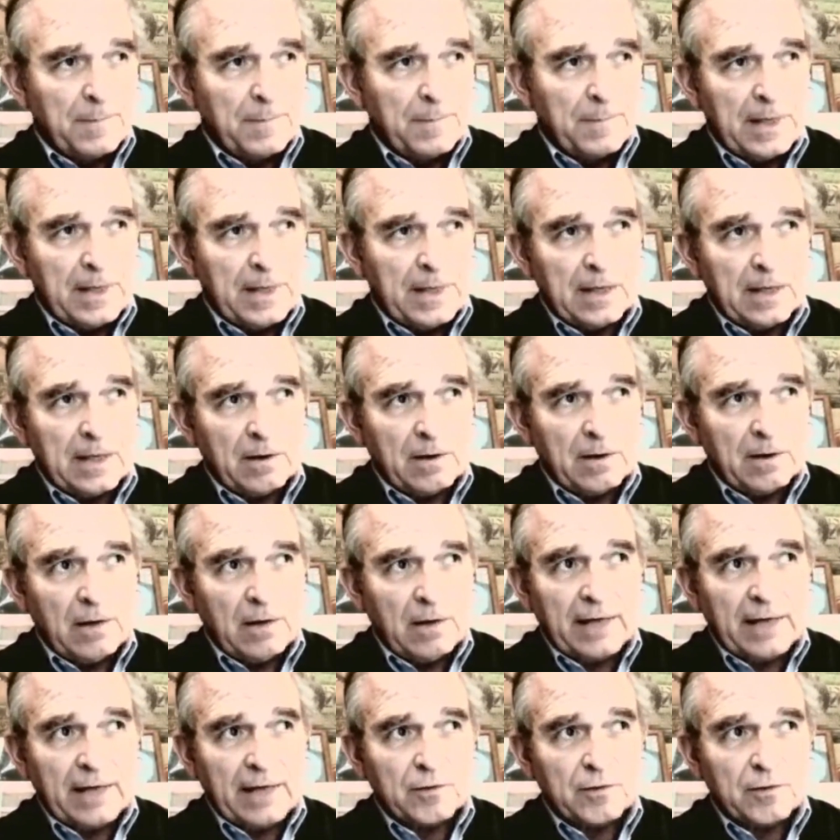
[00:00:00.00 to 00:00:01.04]
And all
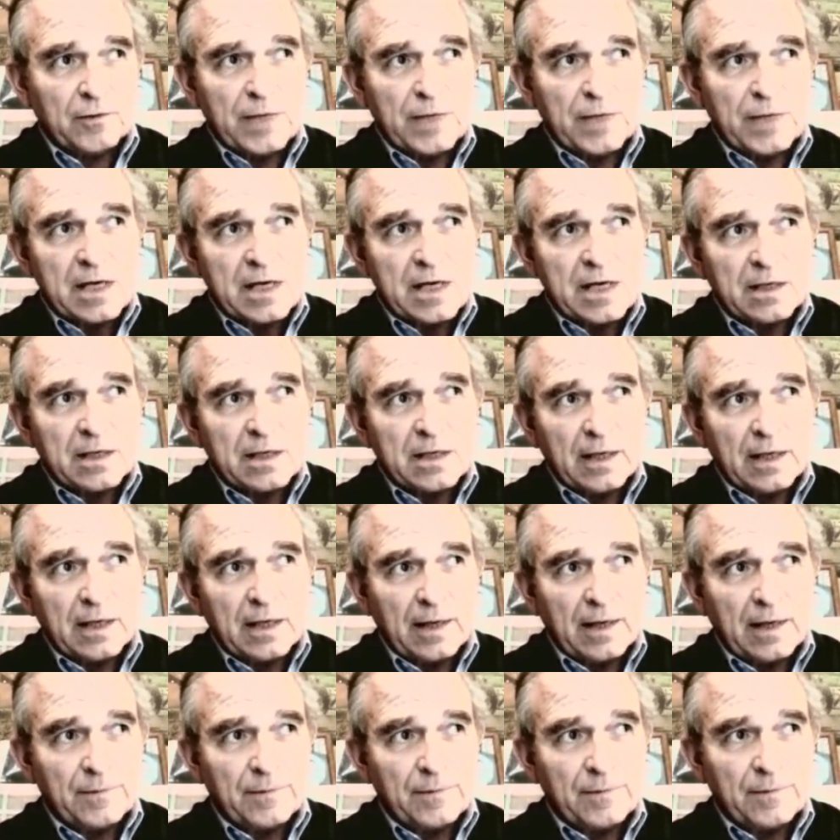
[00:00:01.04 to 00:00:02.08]
I could read,
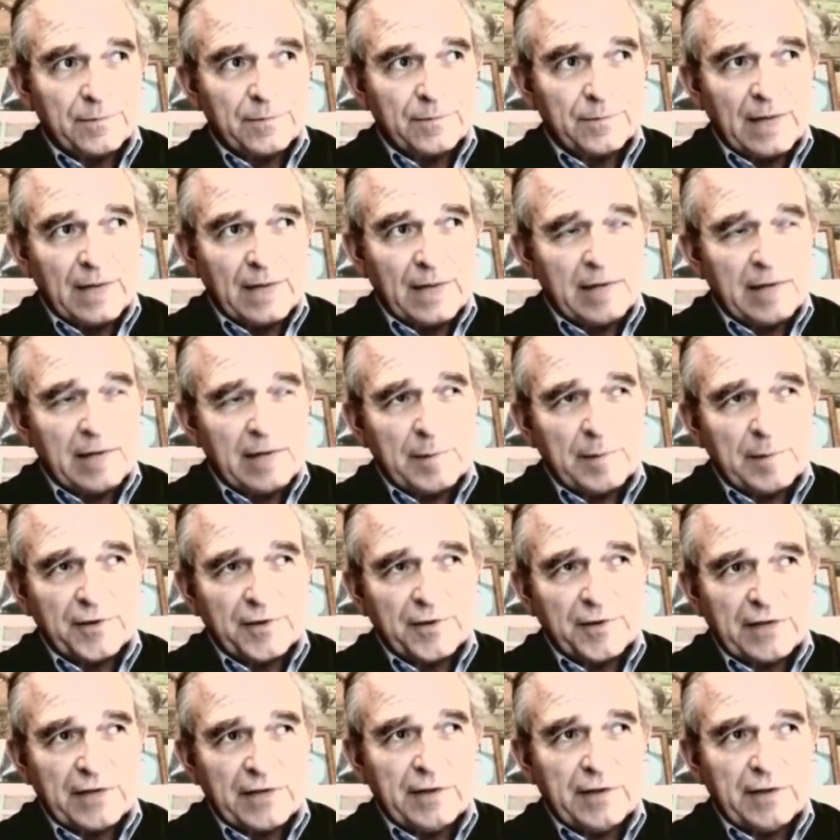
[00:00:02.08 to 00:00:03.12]
I remember the
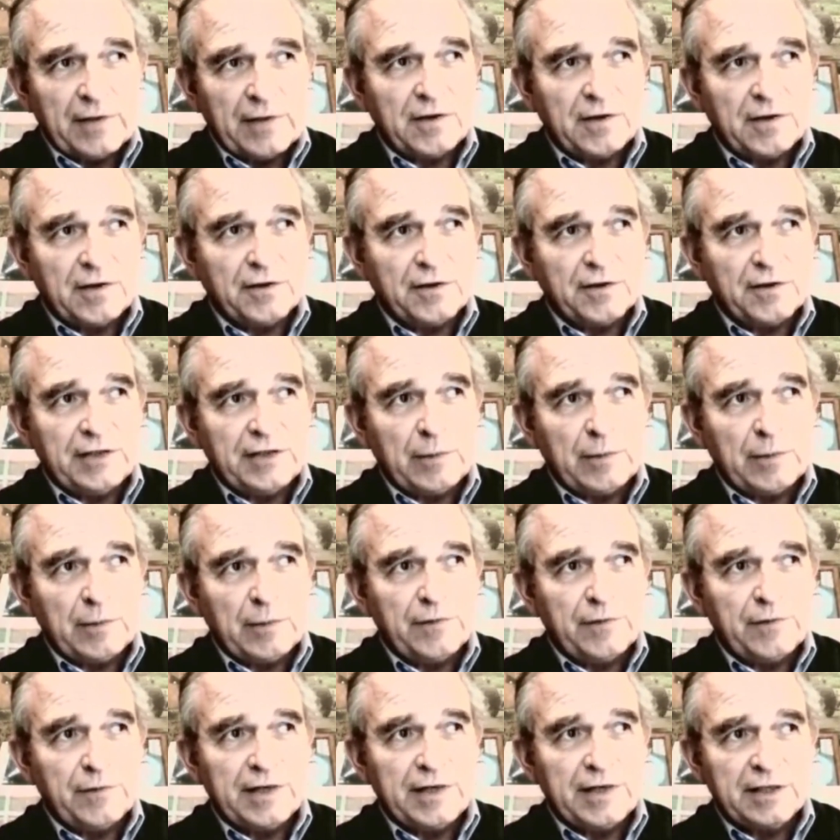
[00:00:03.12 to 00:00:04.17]
70s in Argentina were
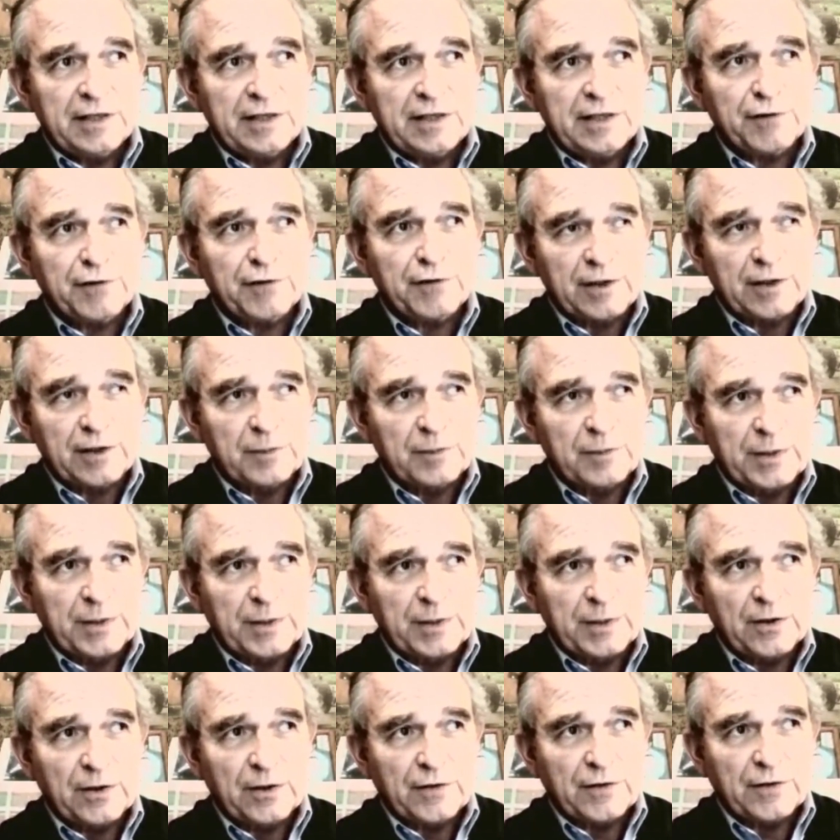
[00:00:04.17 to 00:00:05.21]
very difficult
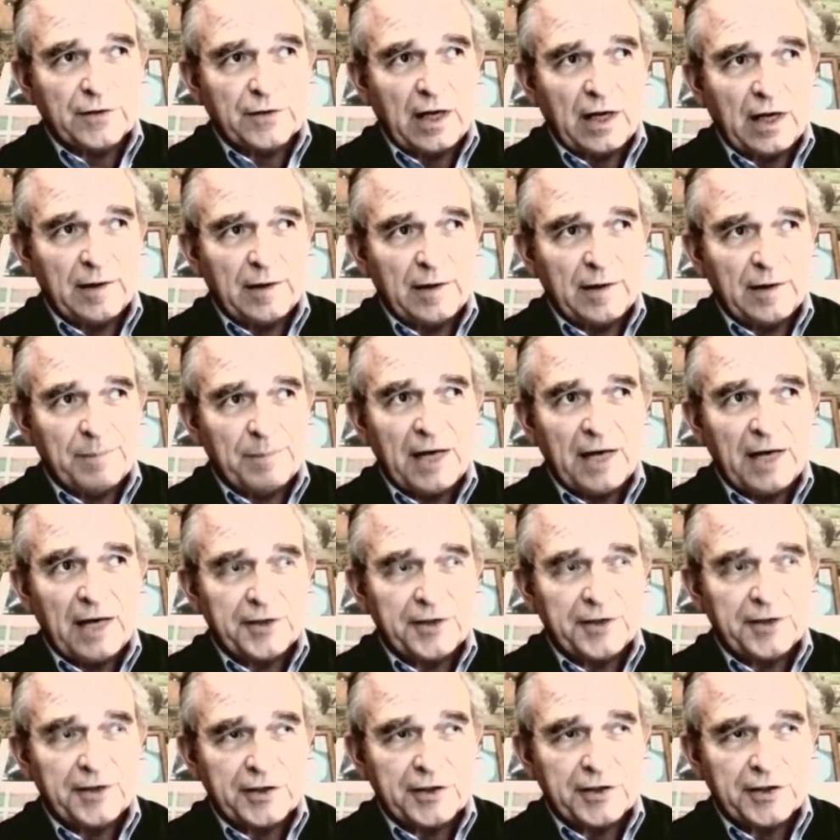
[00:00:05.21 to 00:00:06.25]
because the
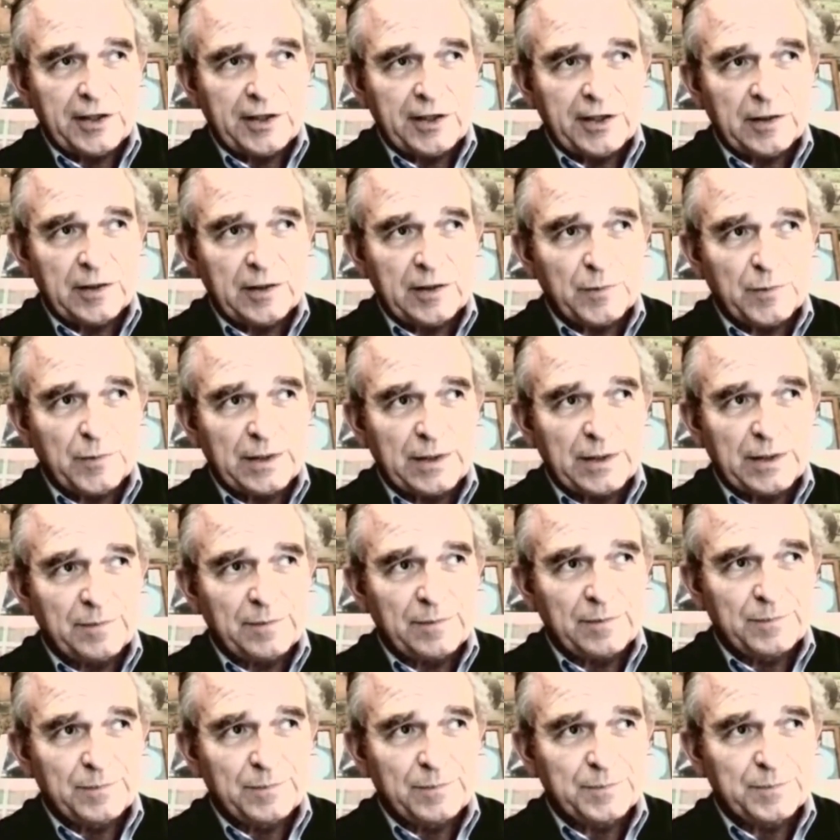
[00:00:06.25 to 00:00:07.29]
politics here were,
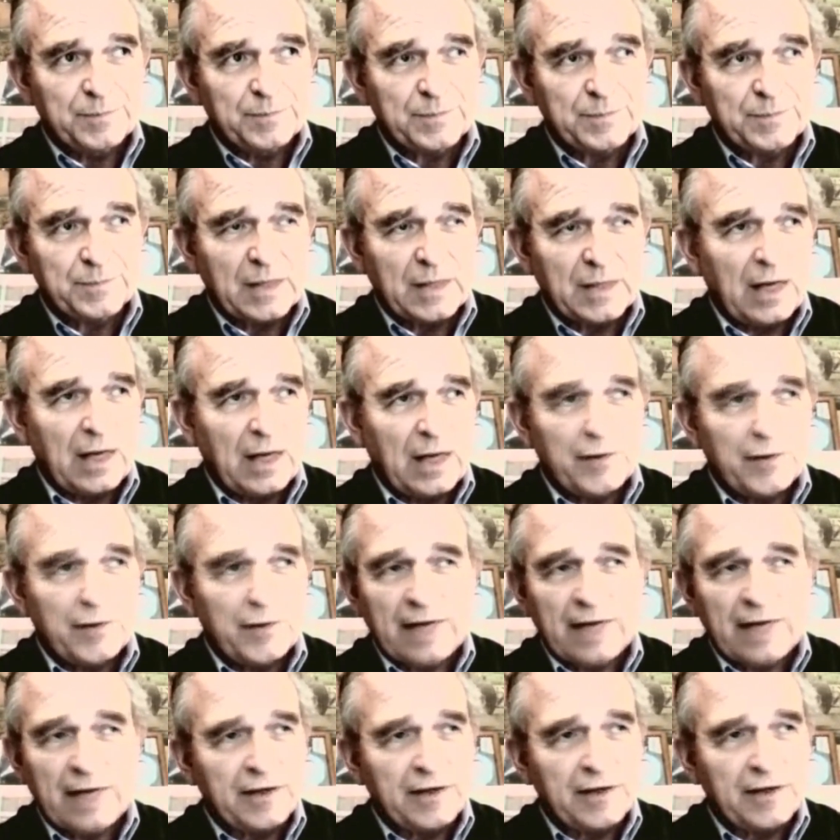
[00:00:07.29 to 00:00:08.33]
you
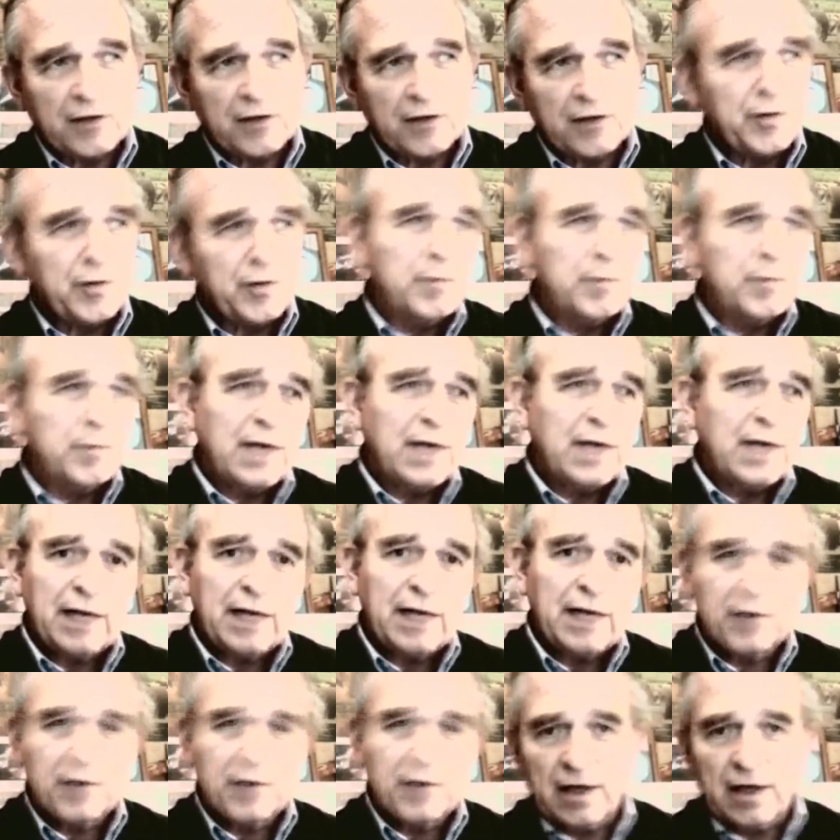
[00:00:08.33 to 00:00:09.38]
had the extreme
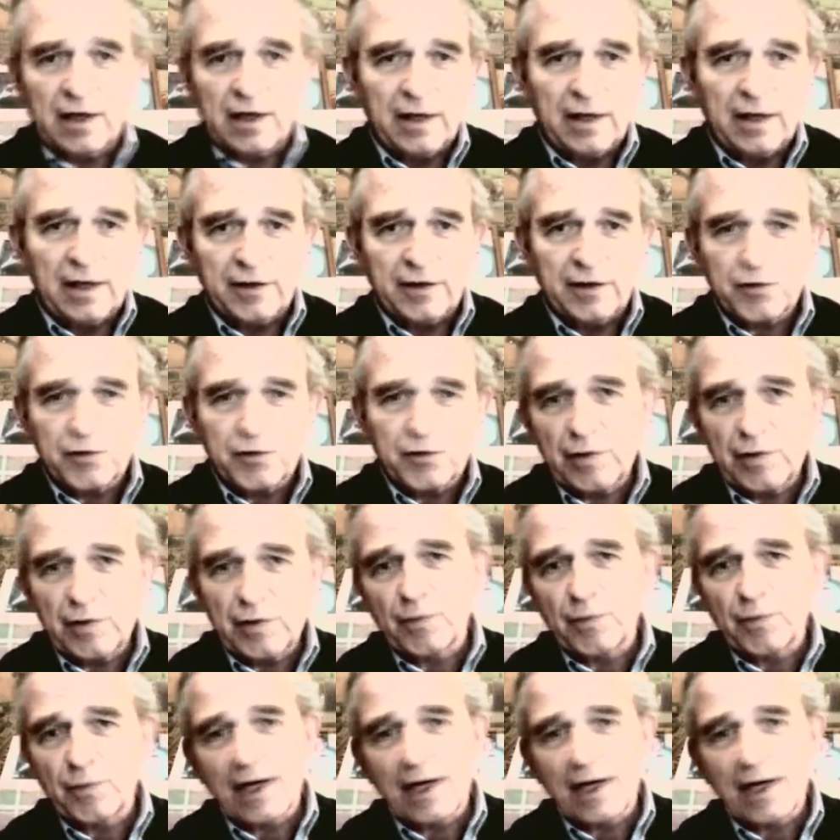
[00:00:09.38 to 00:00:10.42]
left and the
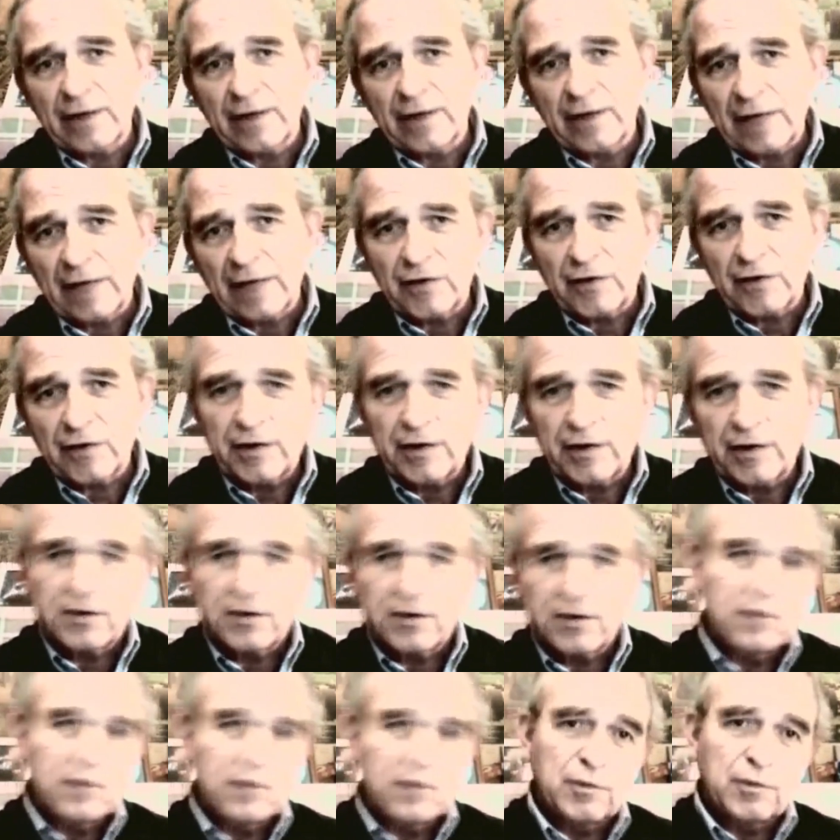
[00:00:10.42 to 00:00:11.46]
extreme right, you had
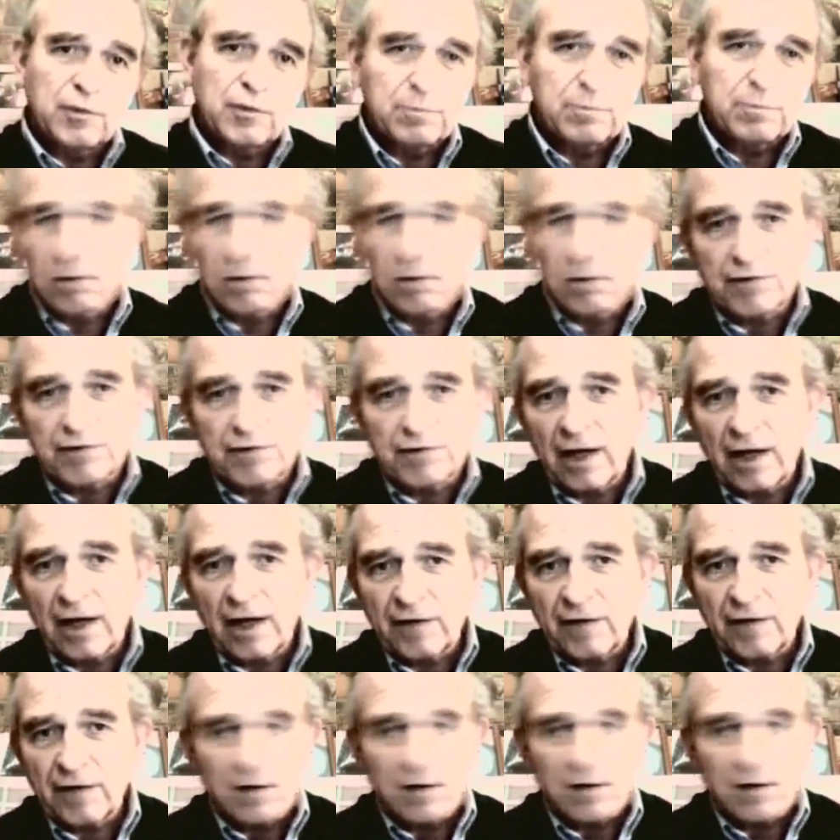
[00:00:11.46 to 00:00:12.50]
terrorists to both
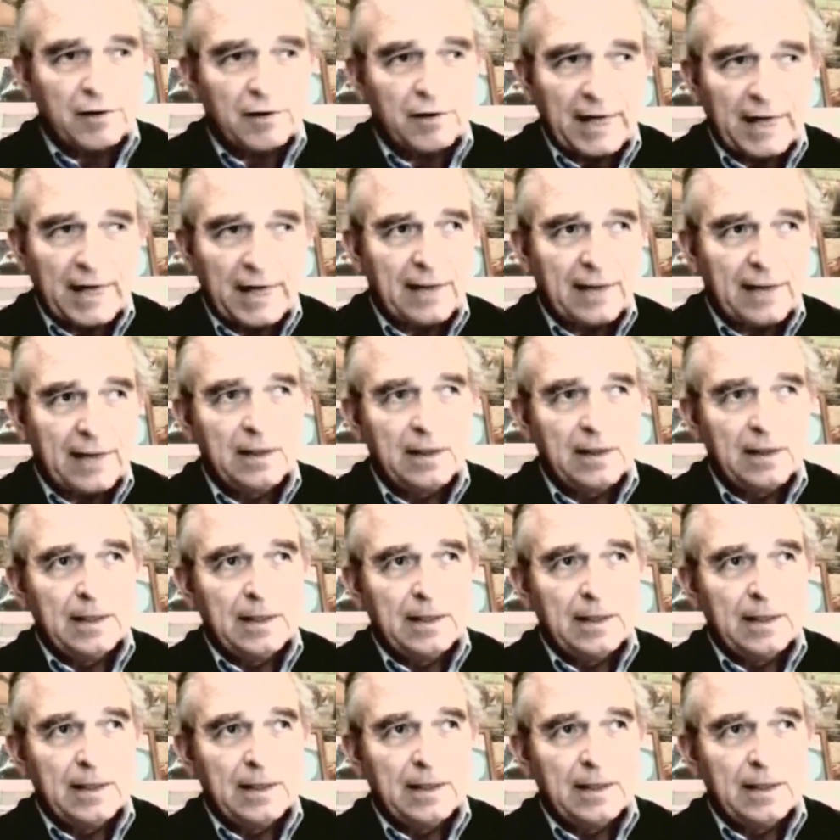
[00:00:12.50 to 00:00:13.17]
sides and all that.